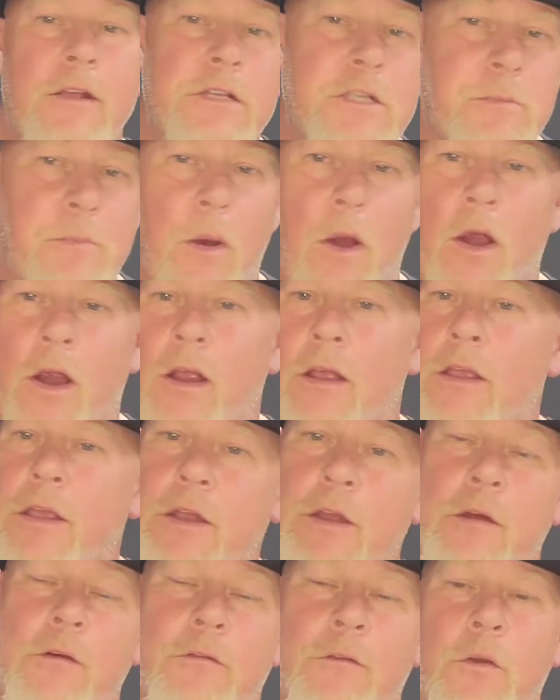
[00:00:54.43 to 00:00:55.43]
spark,
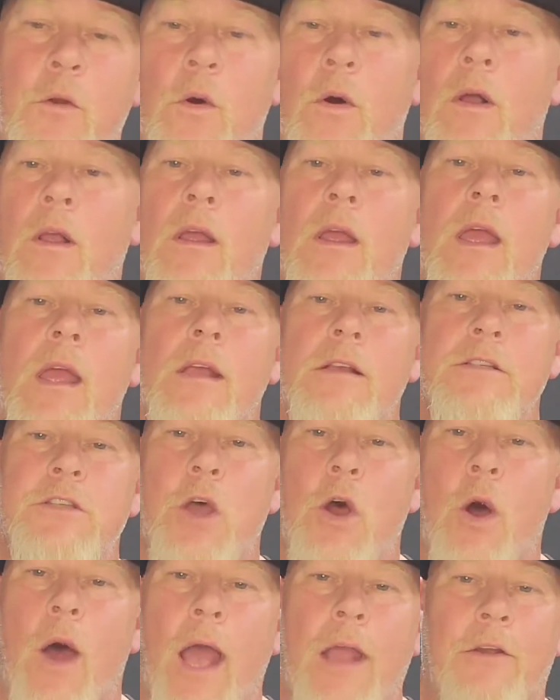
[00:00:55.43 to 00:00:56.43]
you know, fuel.
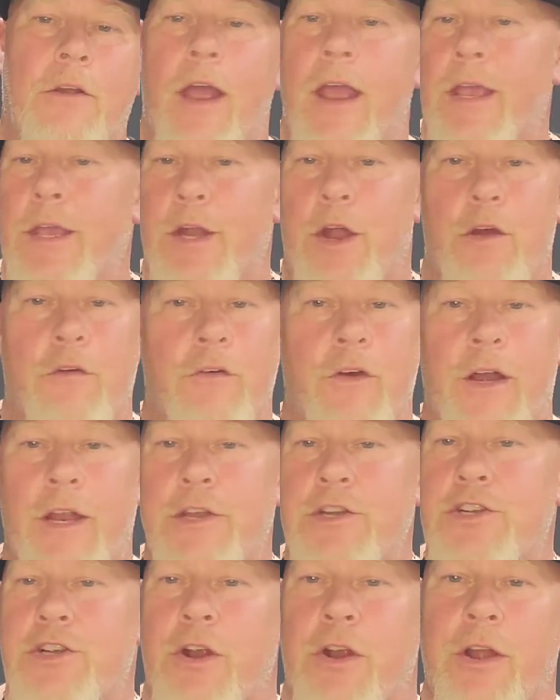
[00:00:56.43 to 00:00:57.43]
So I crank it over
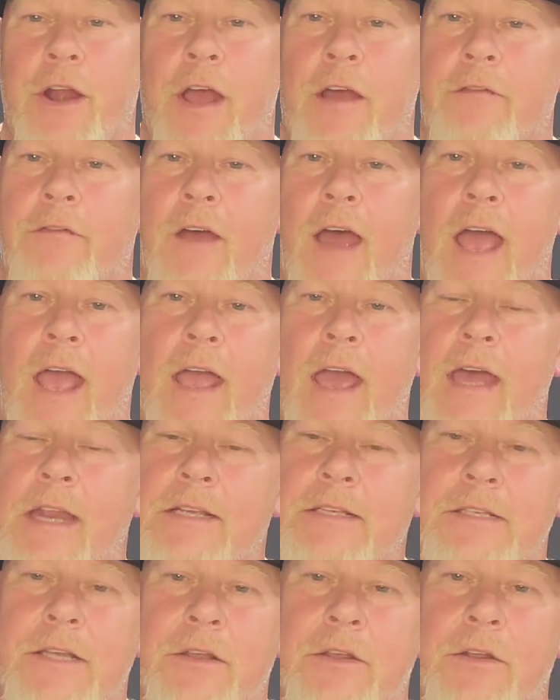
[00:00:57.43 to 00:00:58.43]
and sure enough, I got a
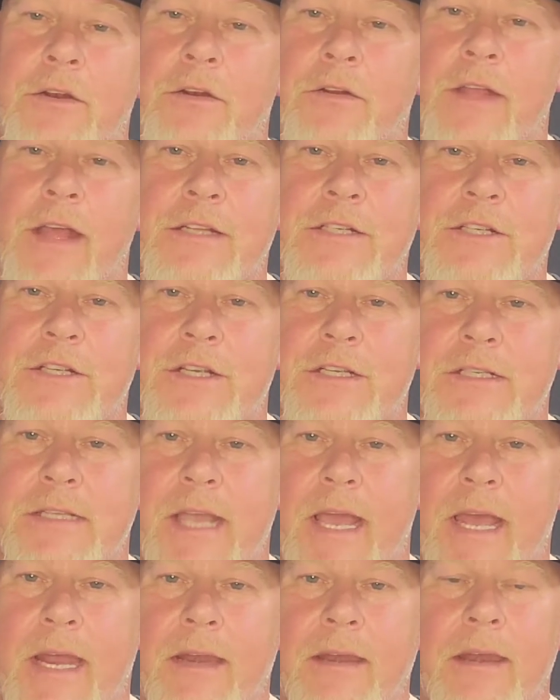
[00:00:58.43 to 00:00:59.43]
cylinder that's just
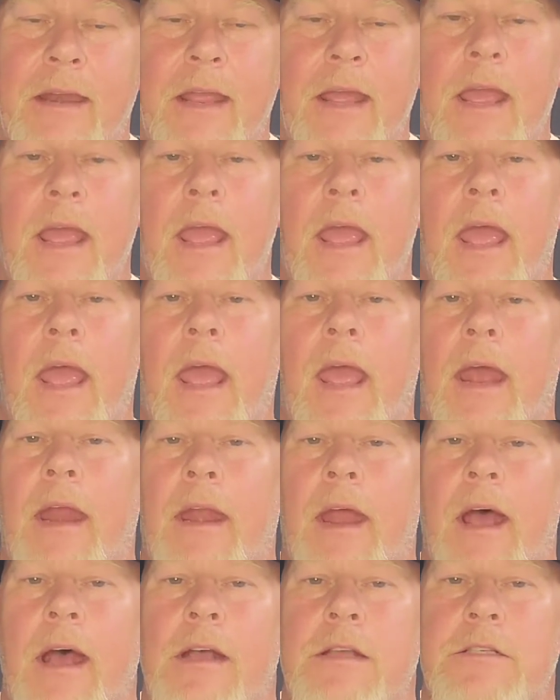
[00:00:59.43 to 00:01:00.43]
dead. And
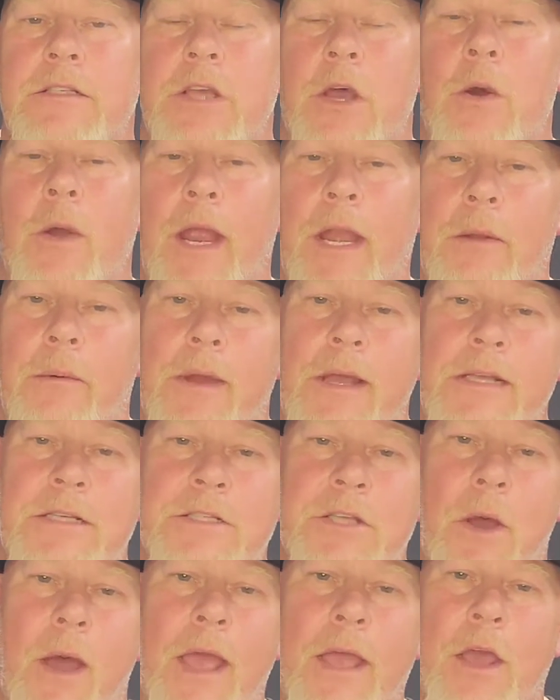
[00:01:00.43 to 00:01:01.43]
uh, so anyway,
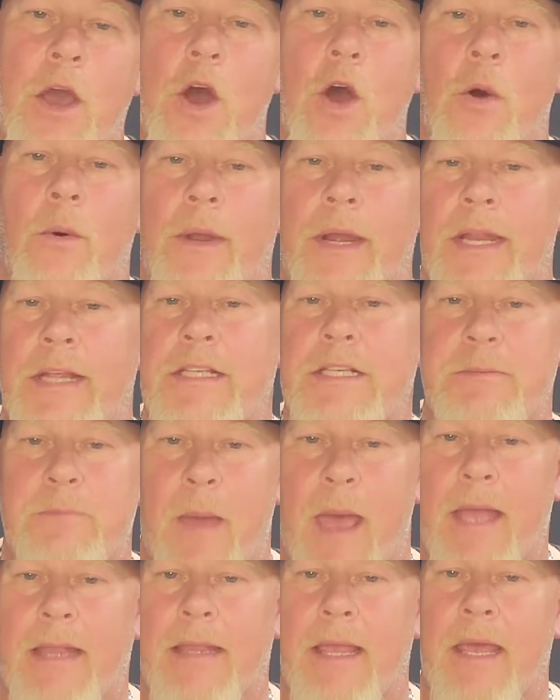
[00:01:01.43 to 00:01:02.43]
so I go and
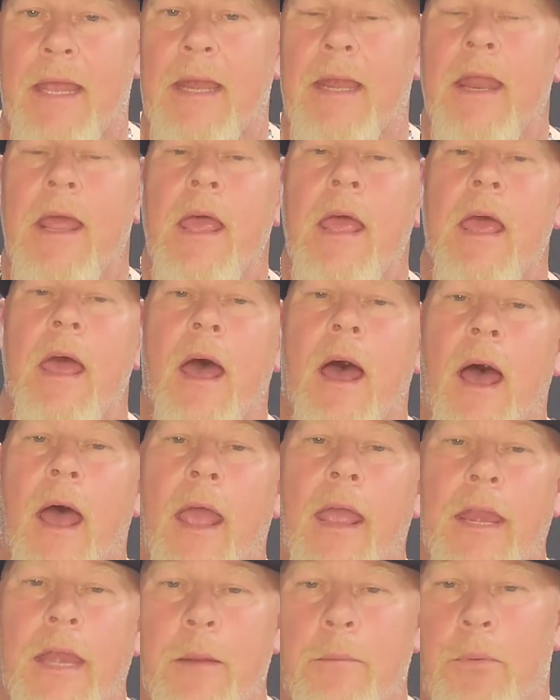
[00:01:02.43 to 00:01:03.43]
inspect it.
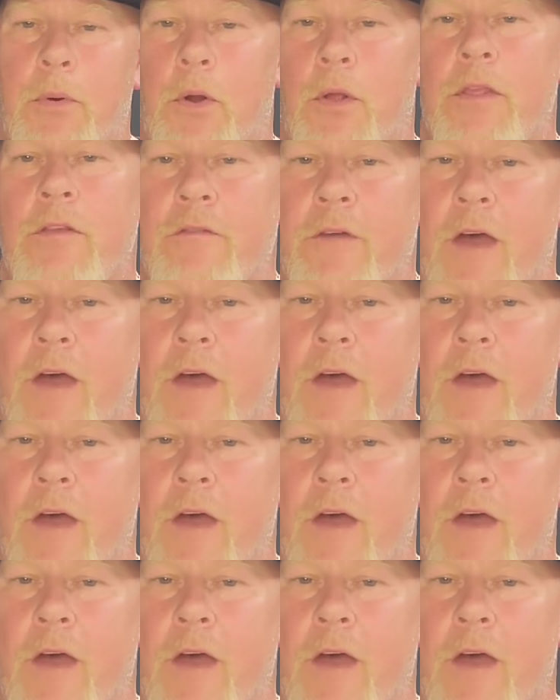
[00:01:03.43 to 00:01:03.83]
I end up pulling the